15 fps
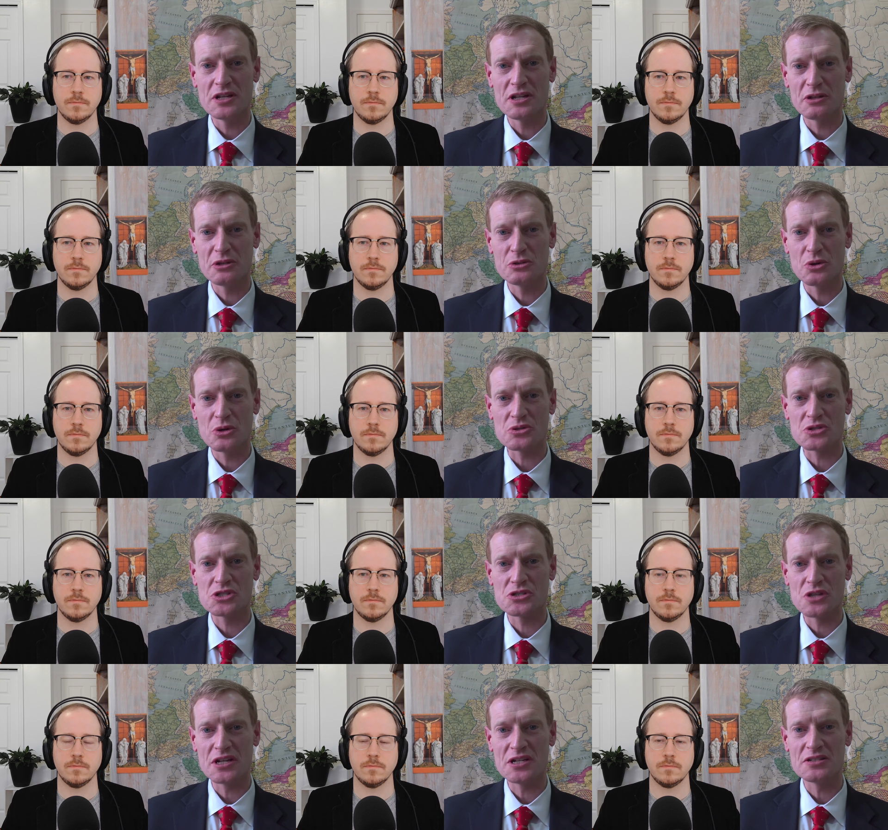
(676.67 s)
Speaker 1: and Heliodorus
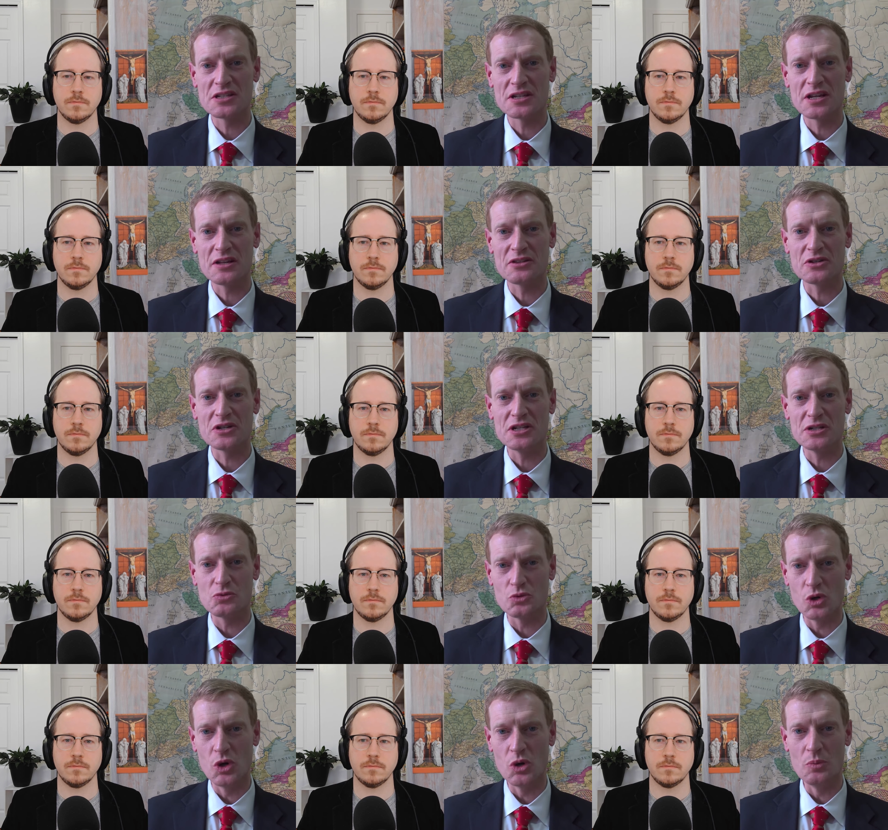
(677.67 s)
studied together in
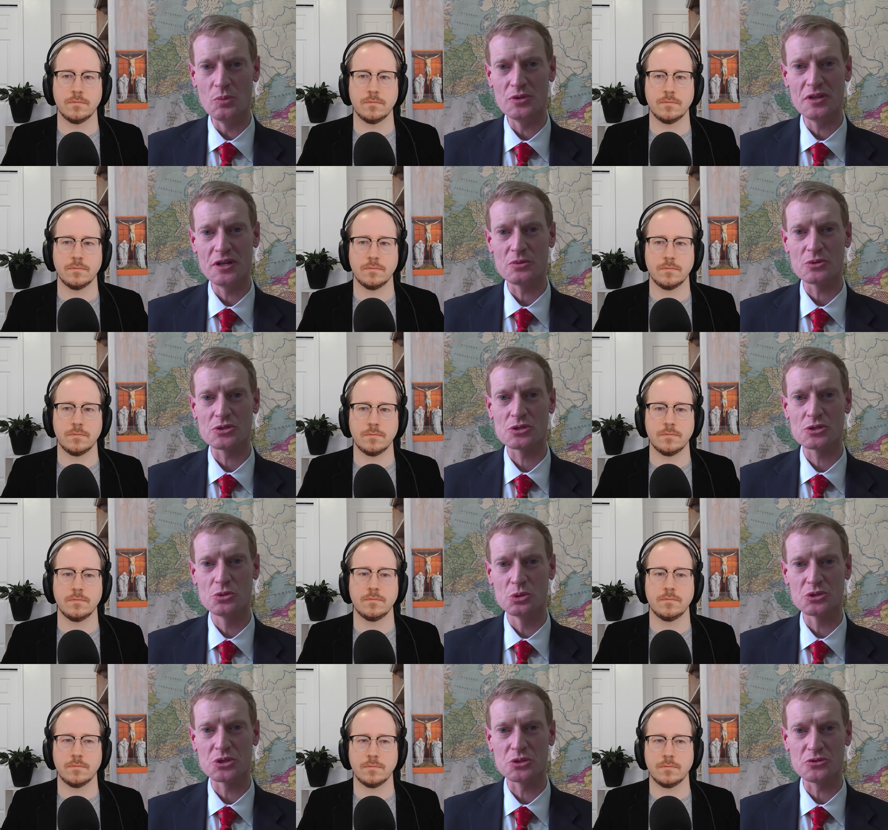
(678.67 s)
Rome when they were
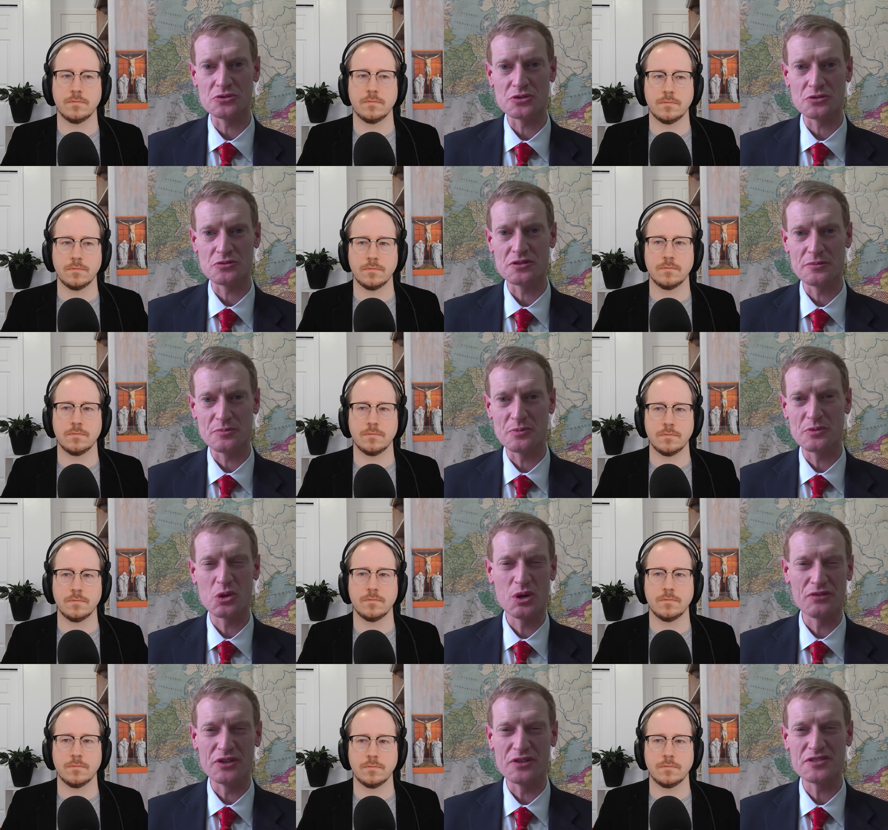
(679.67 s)
school children, so the
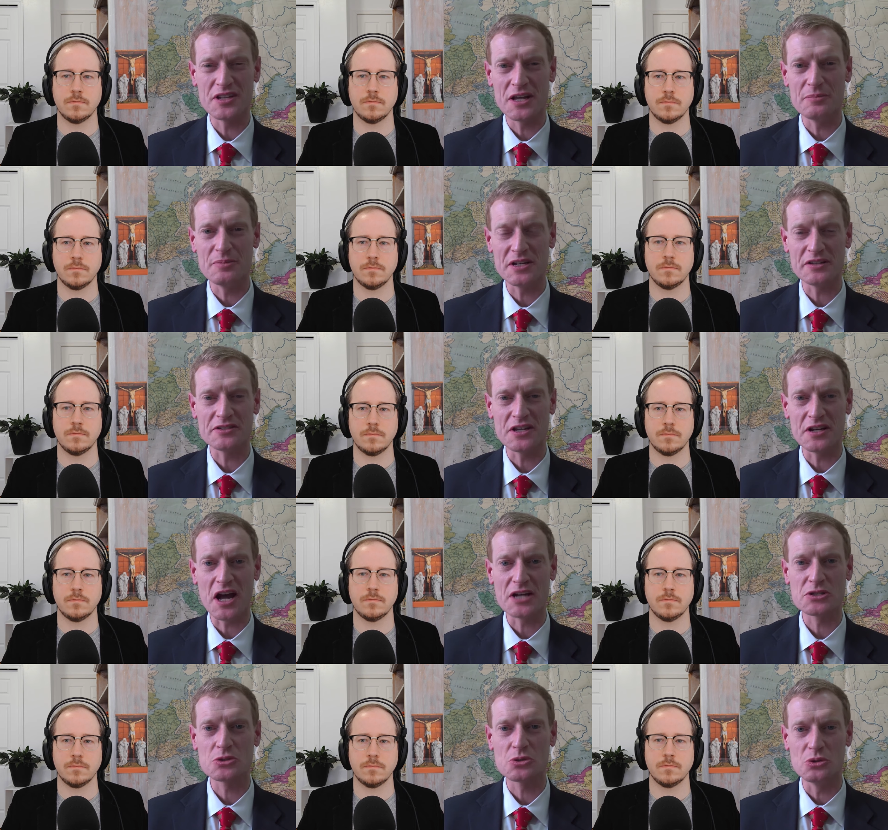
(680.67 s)
equivalent of today being, say,
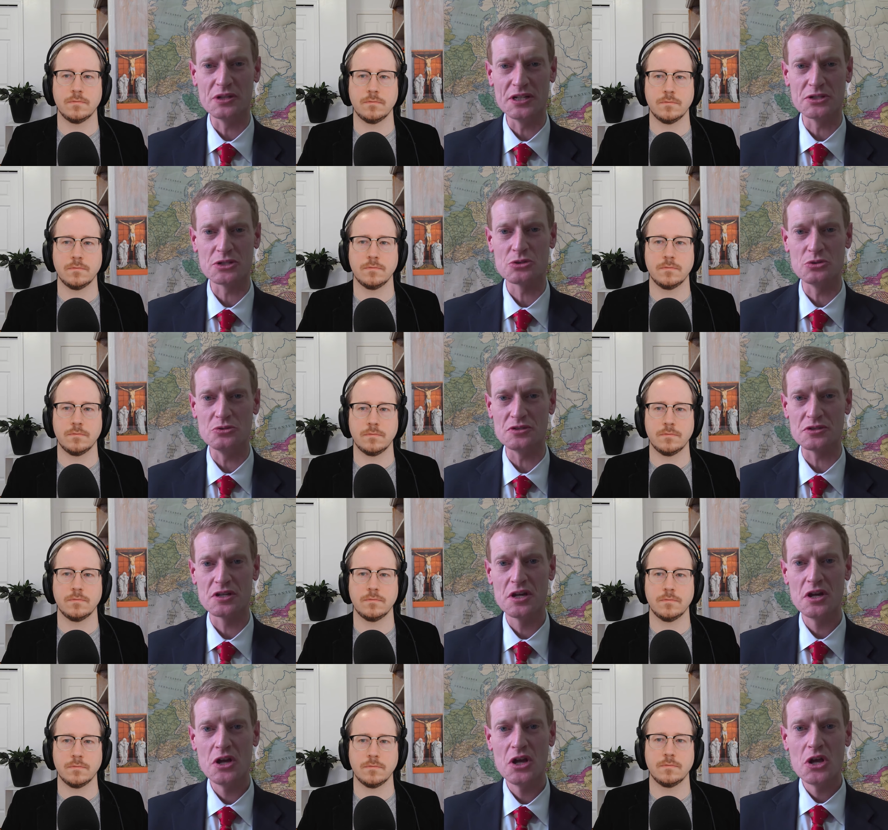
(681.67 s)
high school age students.
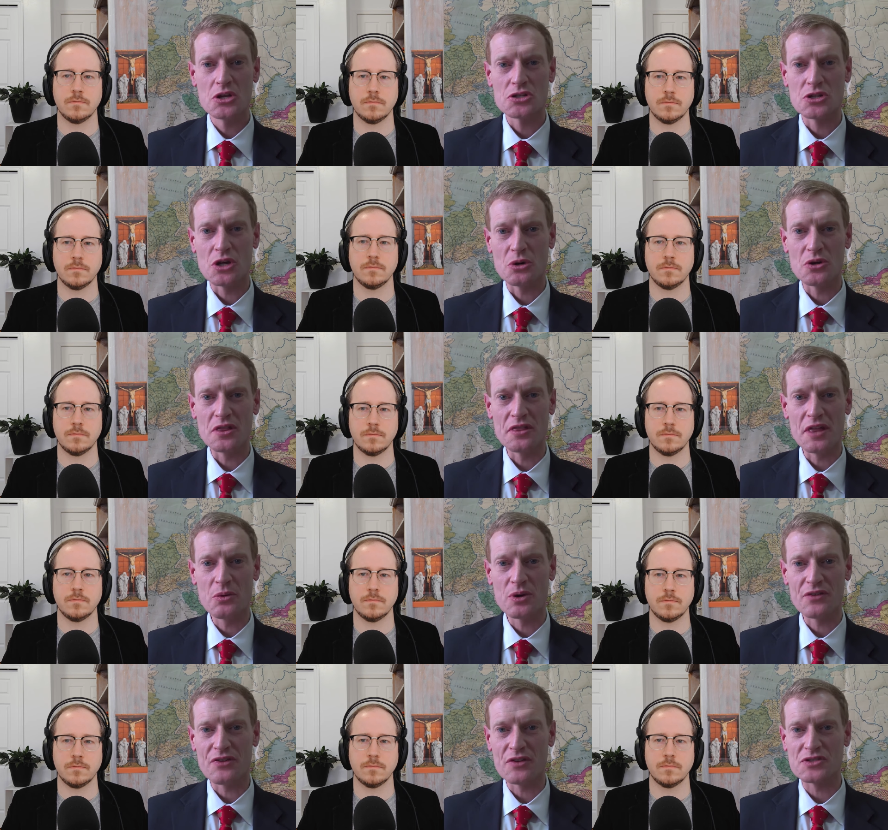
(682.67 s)
So they
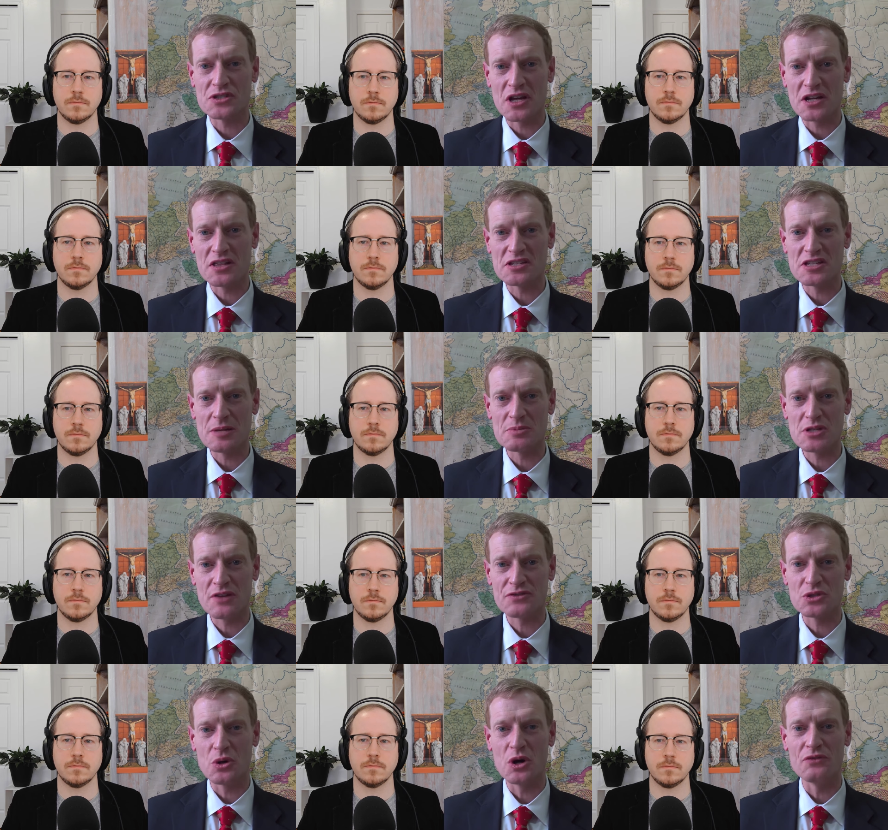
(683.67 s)
would have studied the same
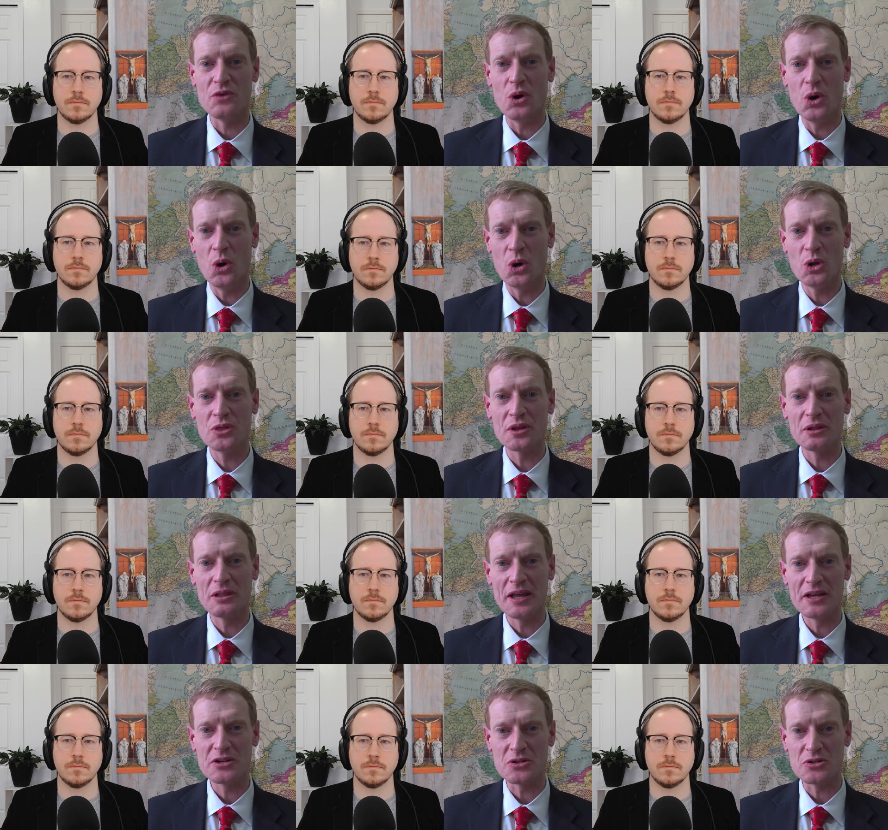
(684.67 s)
stuff. So of all the
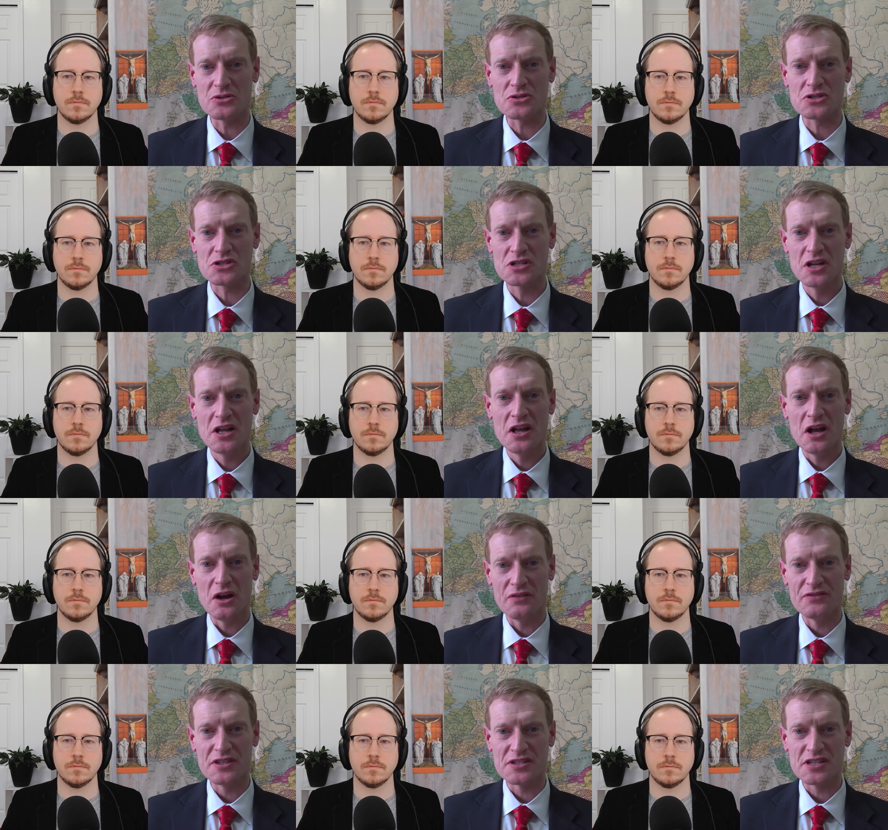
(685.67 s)
letters
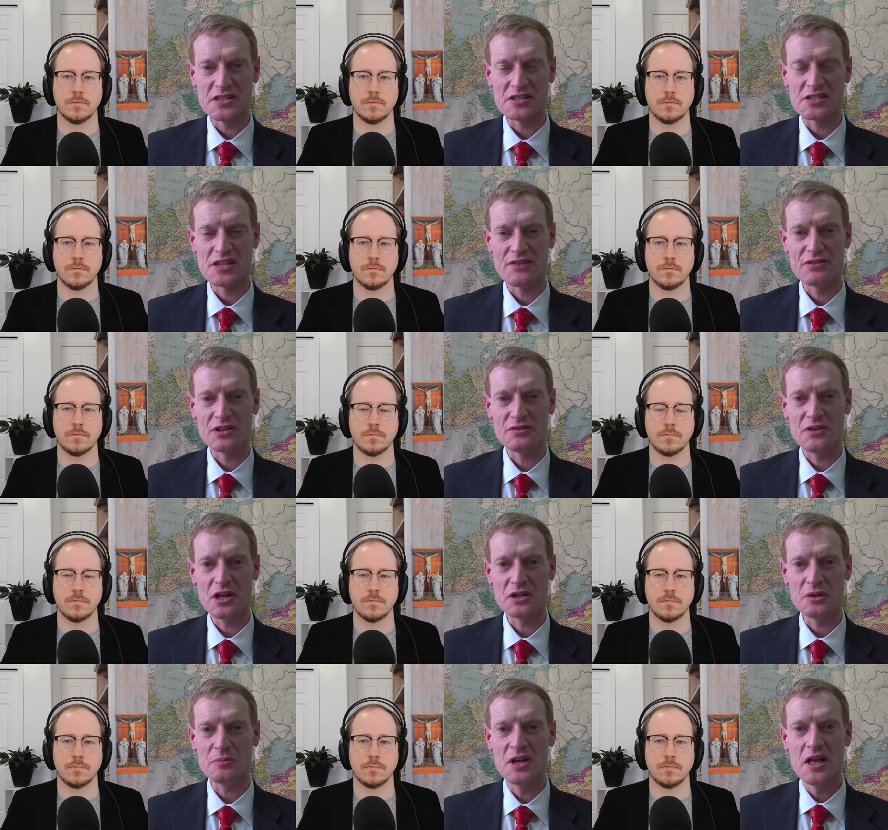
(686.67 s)
of this in the seventh
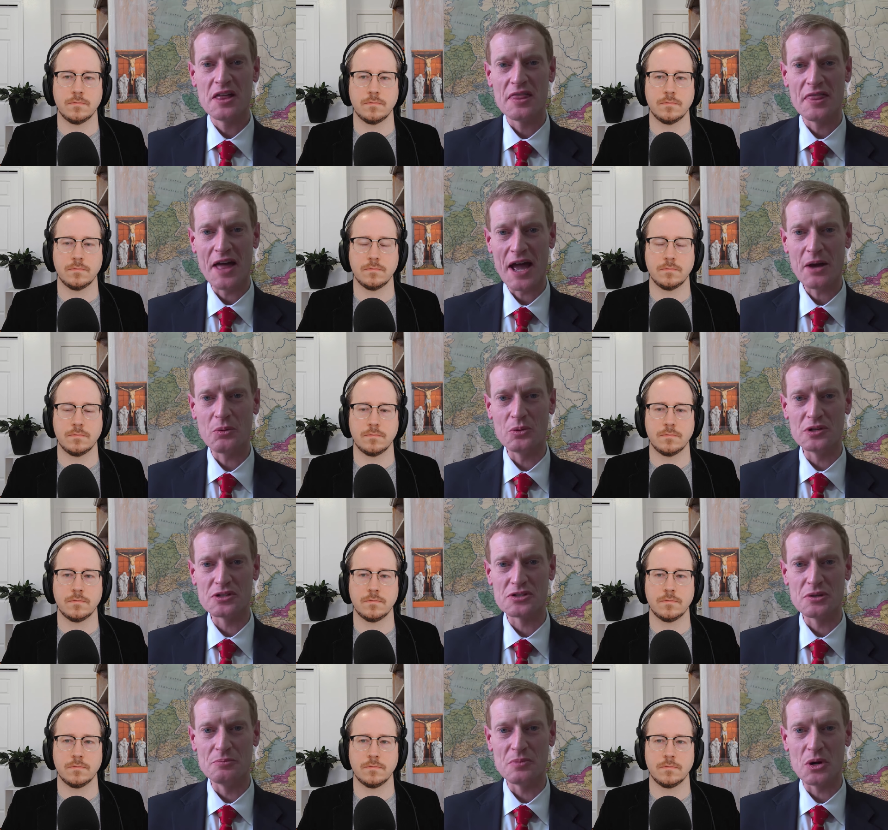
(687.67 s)
volume, that one
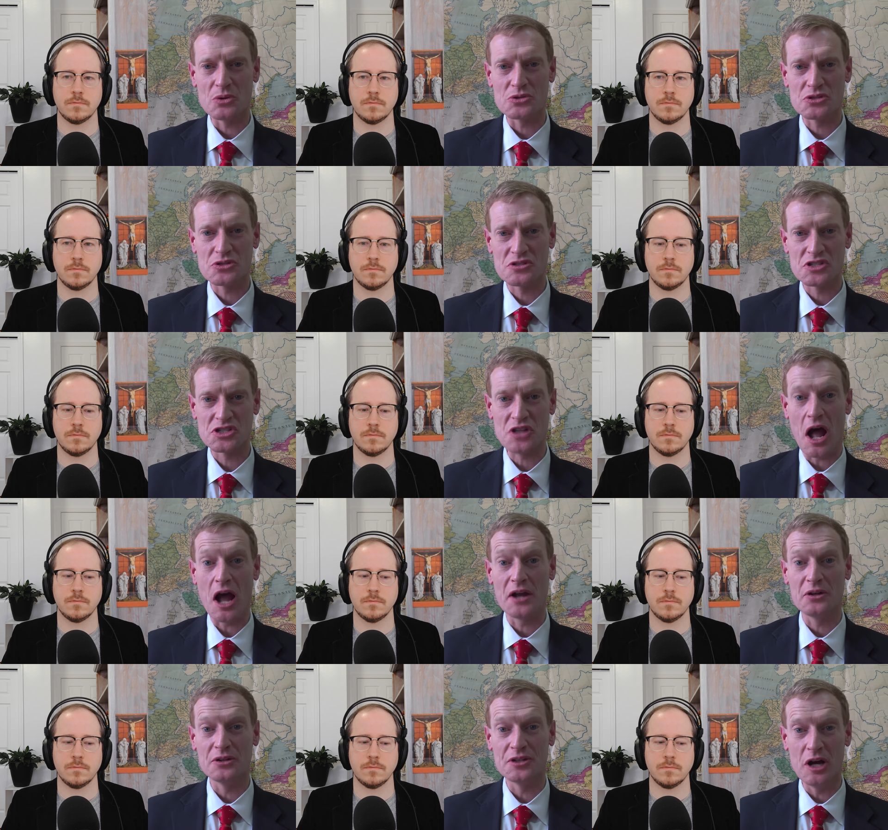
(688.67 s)
is the most
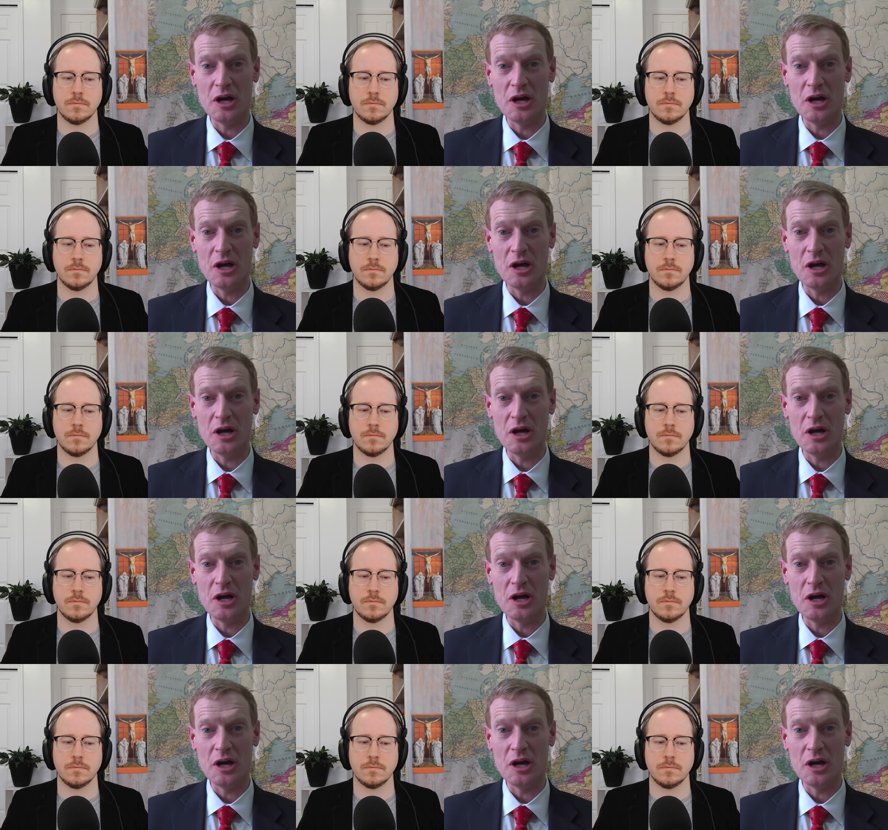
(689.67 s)
styled